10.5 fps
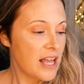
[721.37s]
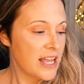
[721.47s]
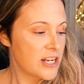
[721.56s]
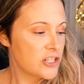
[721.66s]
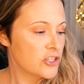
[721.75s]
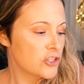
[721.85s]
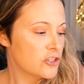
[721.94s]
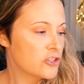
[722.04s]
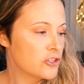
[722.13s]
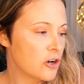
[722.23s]
It
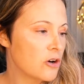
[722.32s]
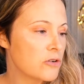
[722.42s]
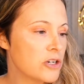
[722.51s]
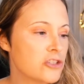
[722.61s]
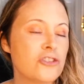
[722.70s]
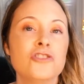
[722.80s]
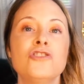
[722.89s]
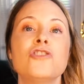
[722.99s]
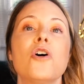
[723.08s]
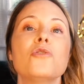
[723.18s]
is so
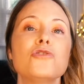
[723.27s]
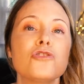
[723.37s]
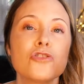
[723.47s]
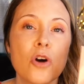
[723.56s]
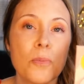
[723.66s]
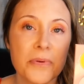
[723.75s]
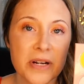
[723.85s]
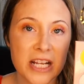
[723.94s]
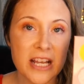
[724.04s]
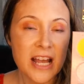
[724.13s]

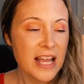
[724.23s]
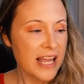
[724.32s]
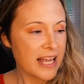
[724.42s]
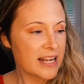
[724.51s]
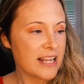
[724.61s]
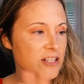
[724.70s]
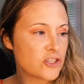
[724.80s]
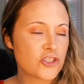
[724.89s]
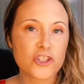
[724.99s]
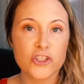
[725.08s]
pretty, and
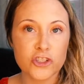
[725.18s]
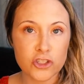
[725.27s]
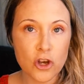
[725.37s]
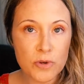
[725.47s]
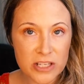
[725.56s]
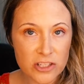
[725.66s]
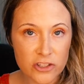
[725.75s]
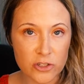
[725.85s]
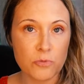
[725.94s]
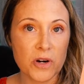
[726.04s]
it's just so easy
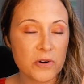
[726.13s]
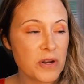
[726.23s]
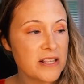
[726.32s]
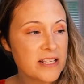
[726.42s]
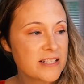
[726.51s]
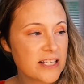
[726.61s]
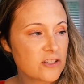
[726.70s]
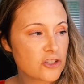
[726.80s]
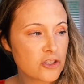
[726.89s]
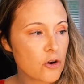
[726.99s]
to work with. It's like
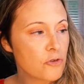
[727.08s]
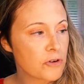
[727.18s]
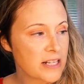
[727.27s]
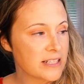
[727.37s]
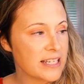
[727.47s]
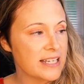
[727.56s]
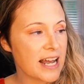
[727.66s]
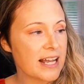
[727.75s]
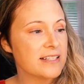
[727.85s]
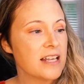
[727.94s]
so friendly. It
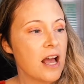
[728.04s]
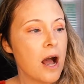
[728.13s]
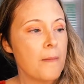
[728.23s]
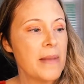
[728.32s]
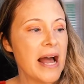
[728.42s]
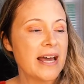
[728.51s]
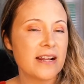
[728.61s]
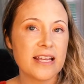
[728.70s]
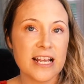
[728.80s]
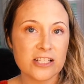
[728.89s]
has a matte,
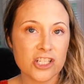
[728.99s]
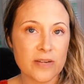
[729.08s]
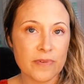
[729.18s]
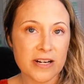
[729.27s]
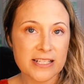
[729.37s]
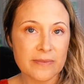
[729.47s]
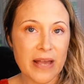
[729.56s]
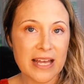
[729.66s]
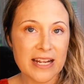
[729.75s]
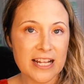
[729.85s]
it has a shimmer, it has a
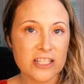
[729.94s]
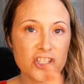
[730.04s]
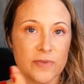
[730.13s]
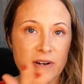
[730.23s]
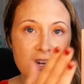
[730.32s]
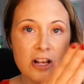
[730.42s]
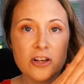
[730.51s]
matte, it has a shimmer.